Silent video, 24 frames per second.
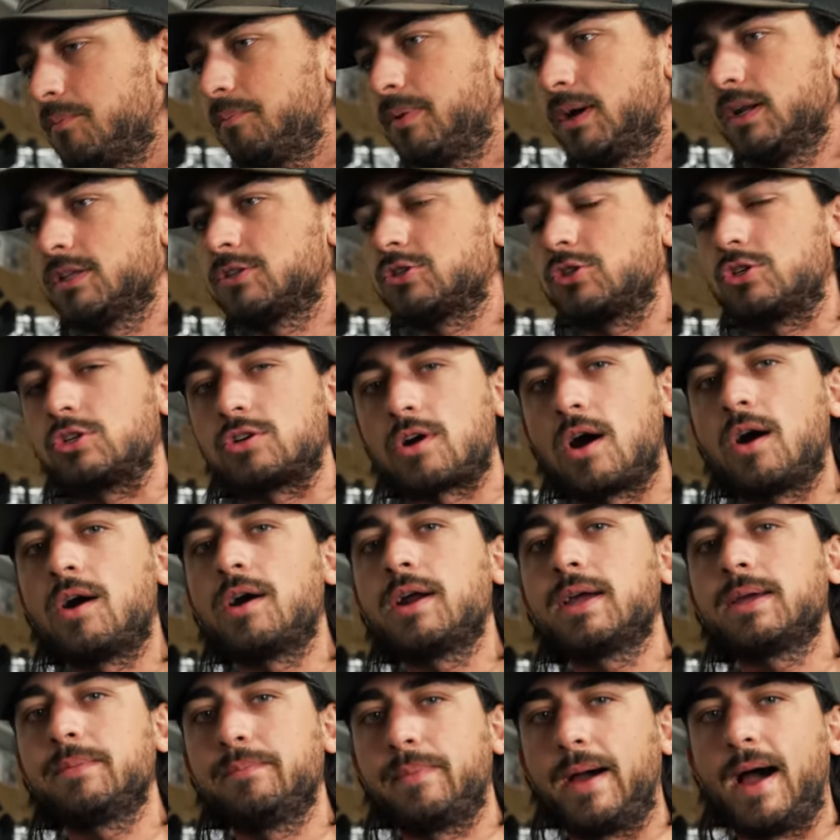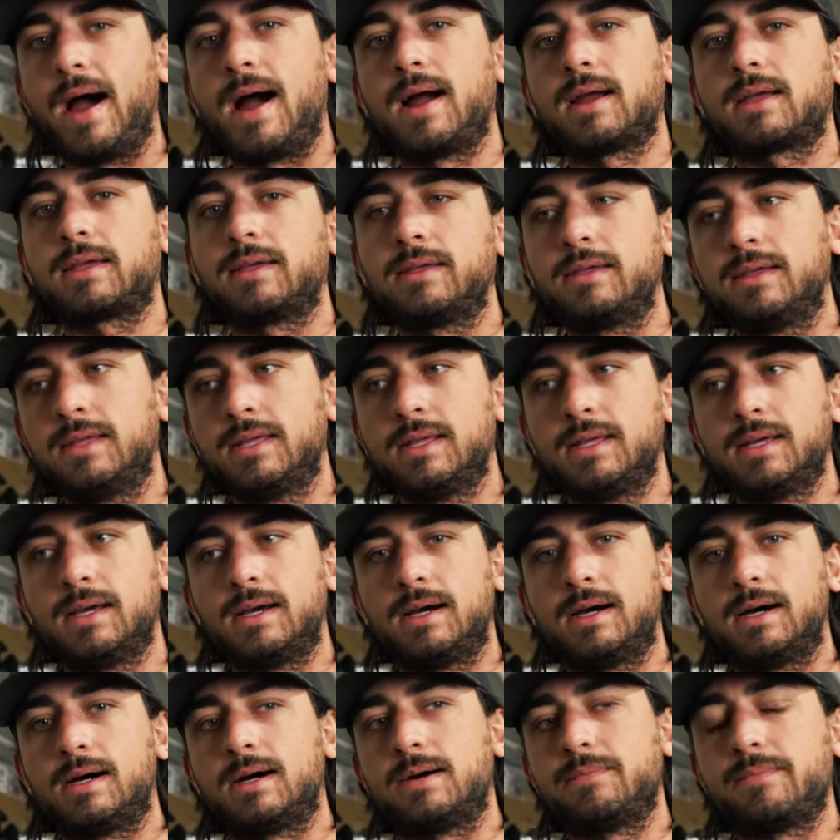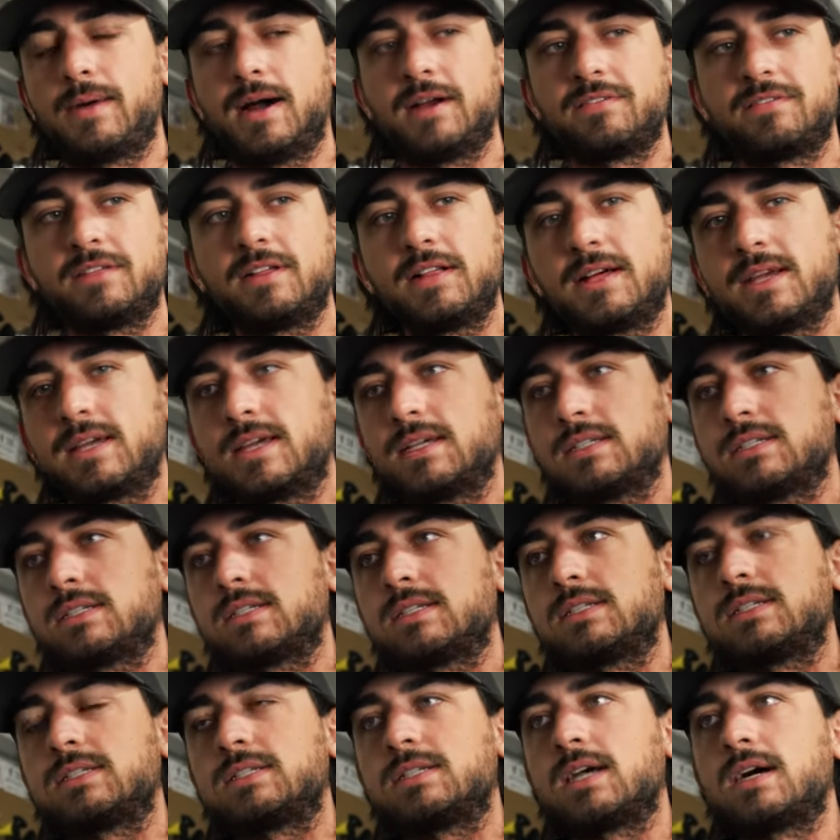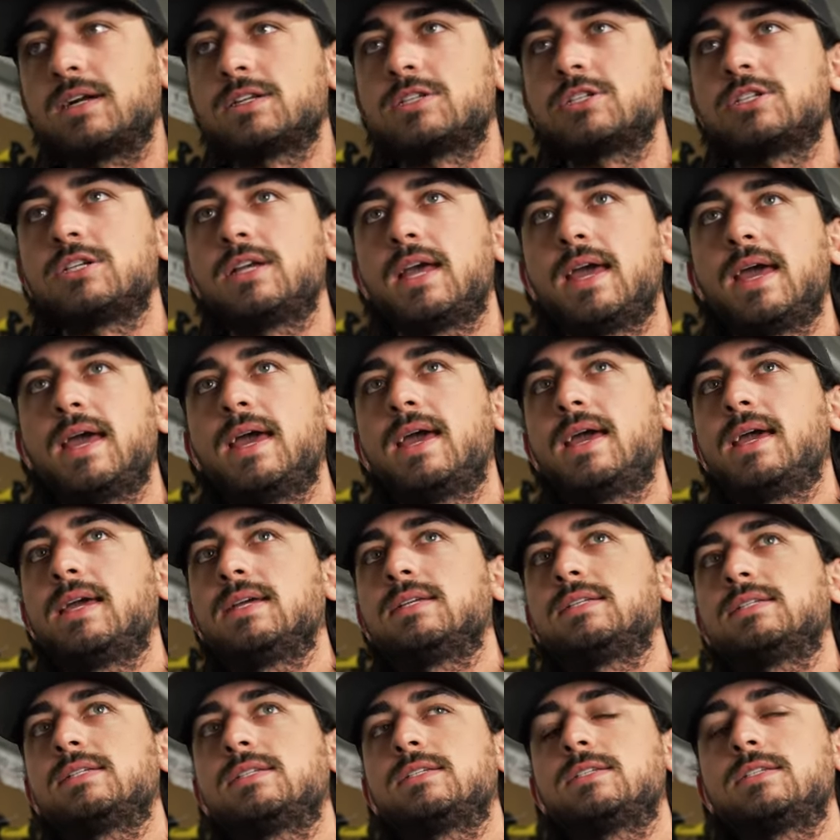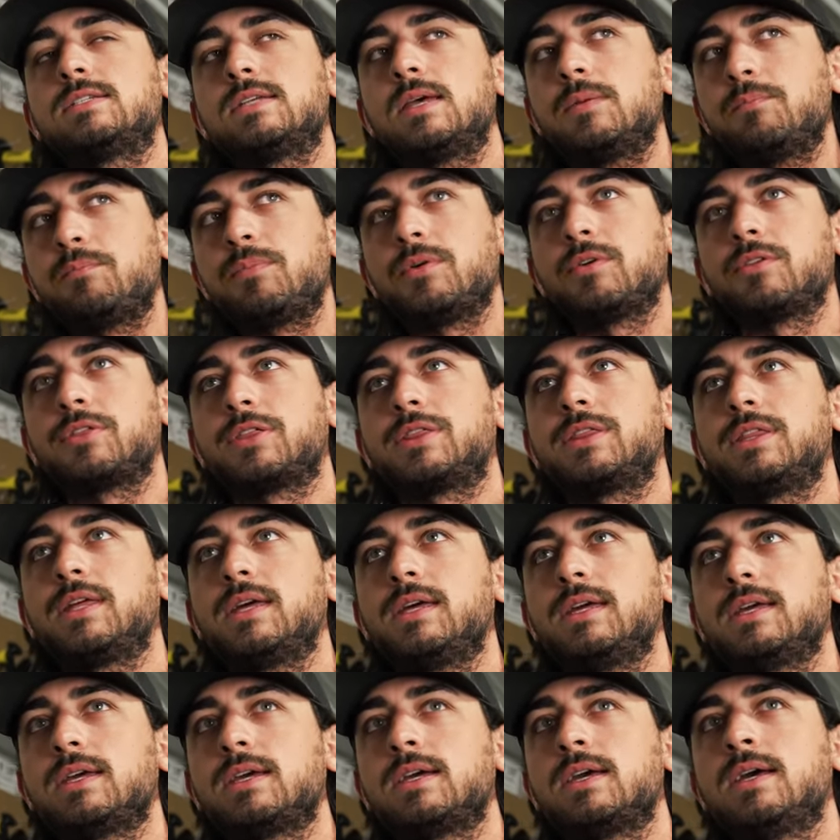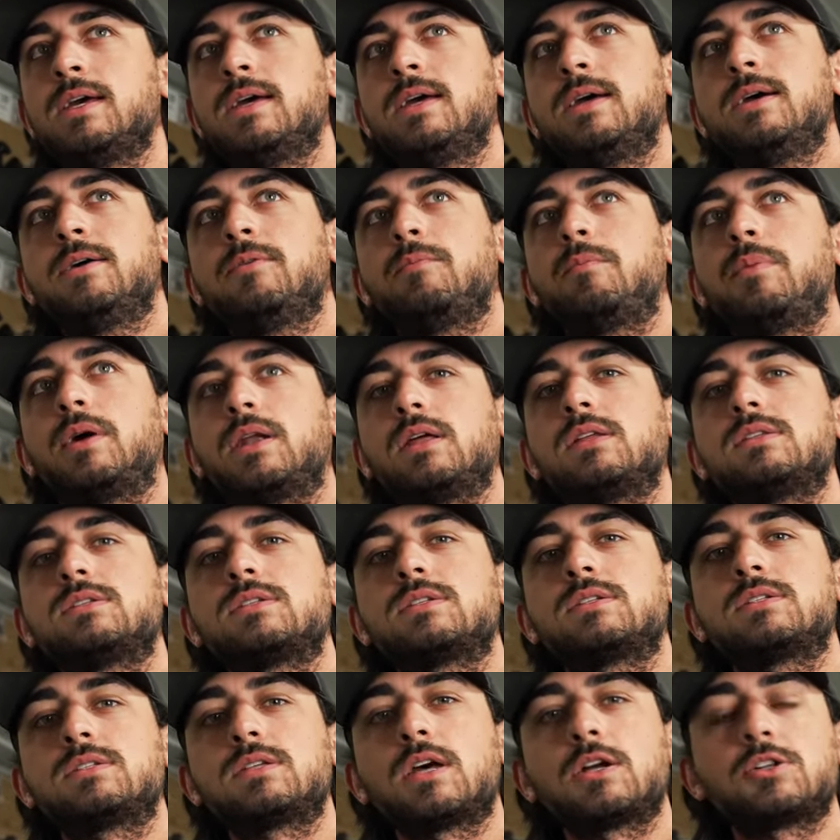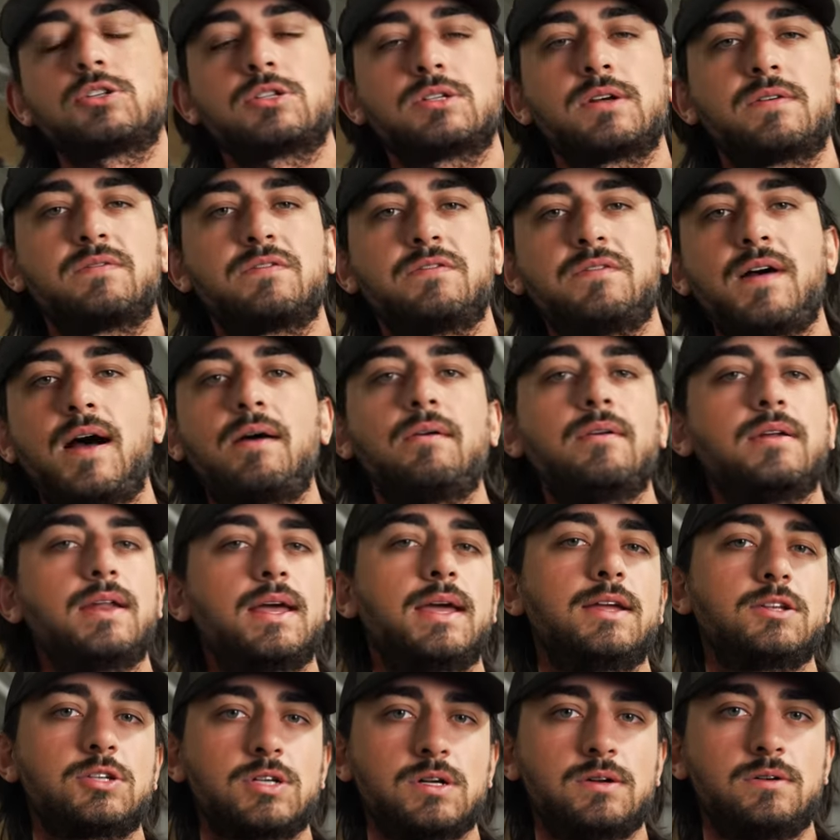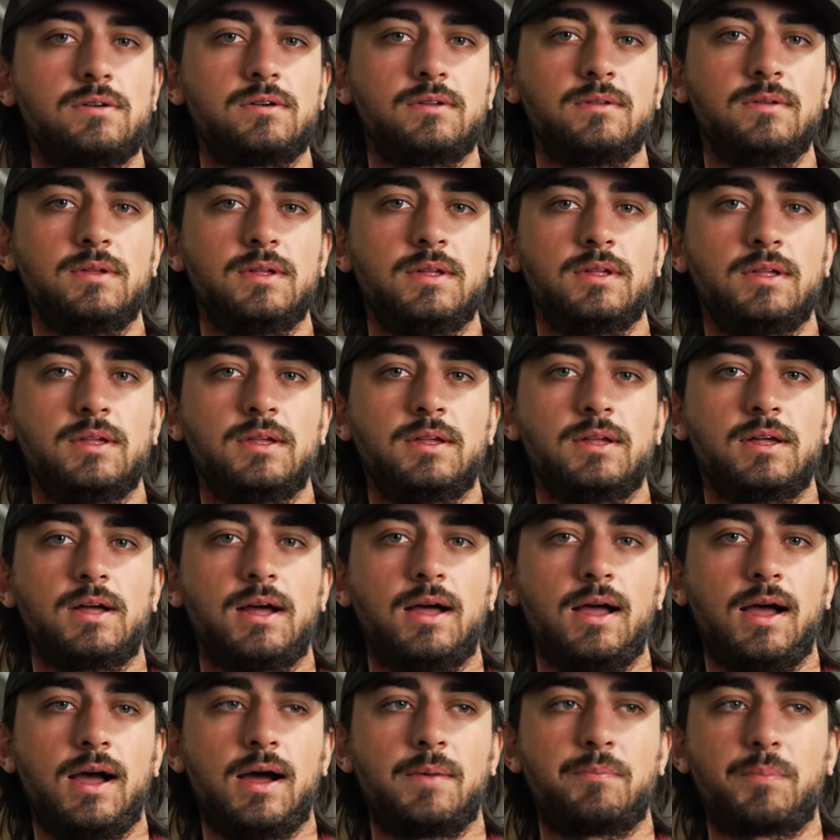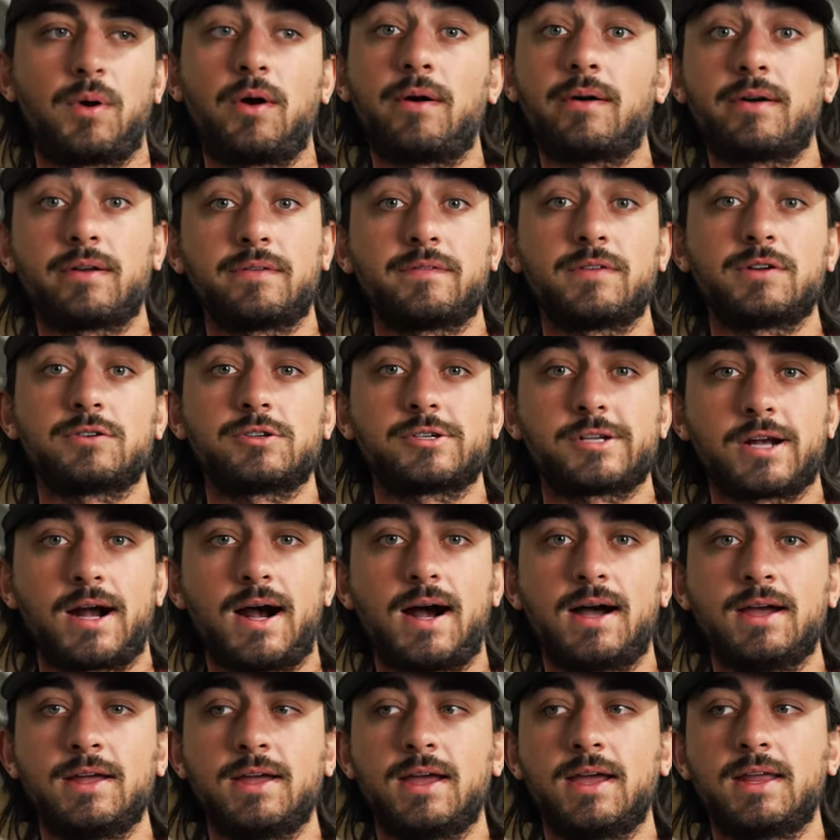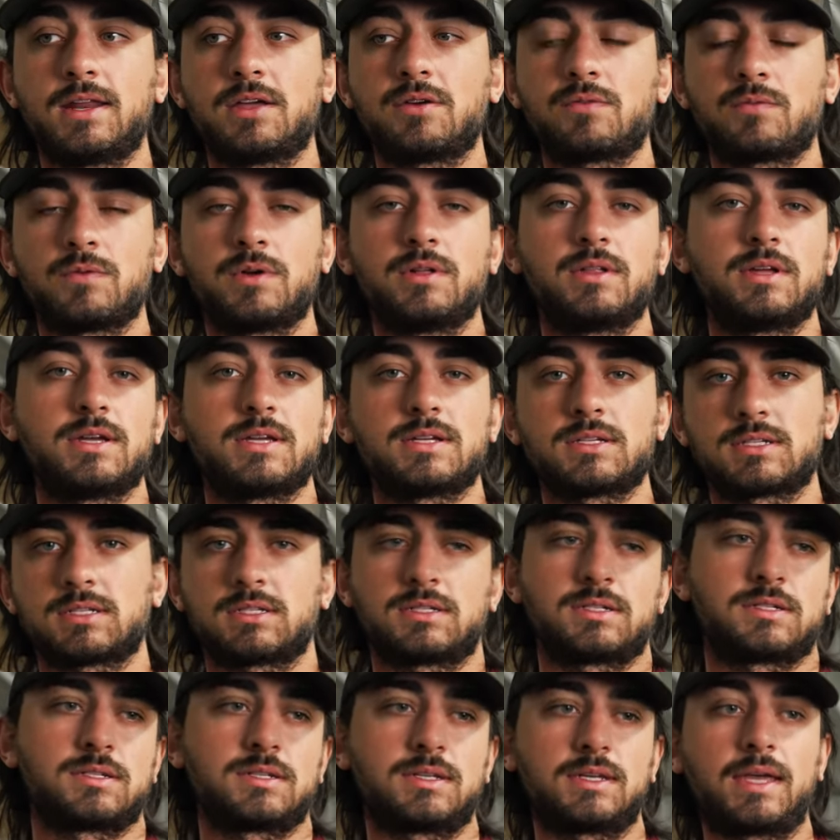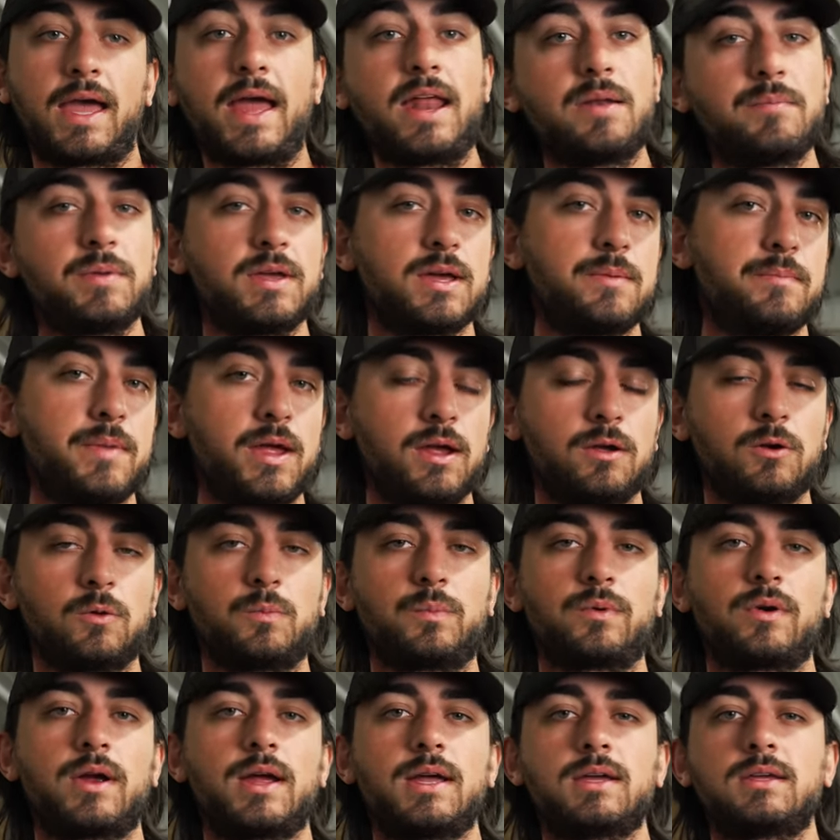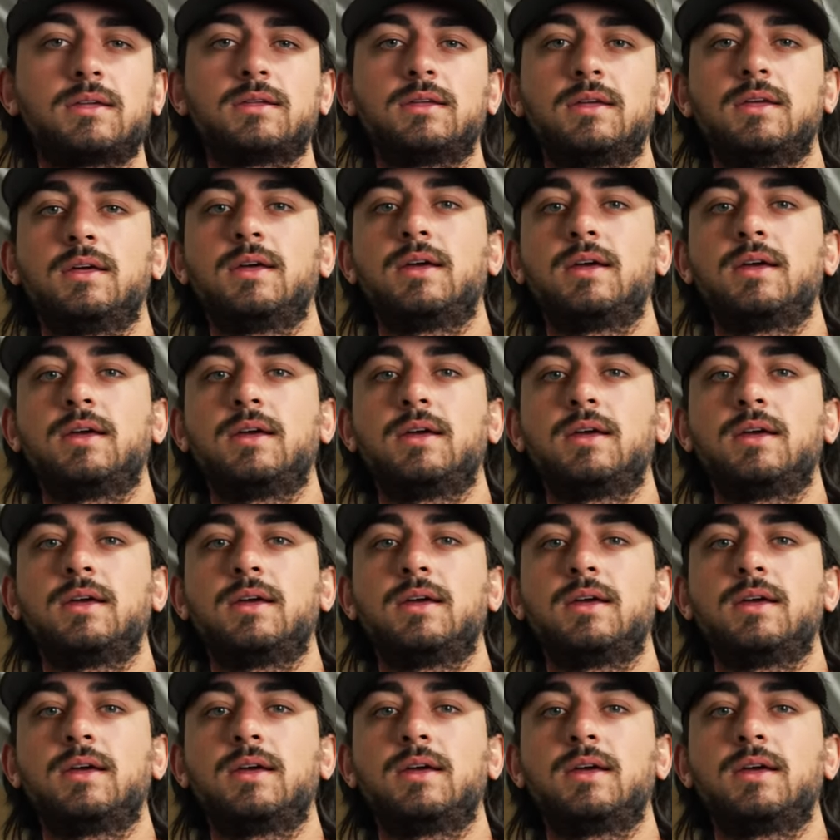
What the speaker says: But it's drawing back. I feel like it's such a simple thing, but it's such a foundational part of your shot. And it really can be a make or break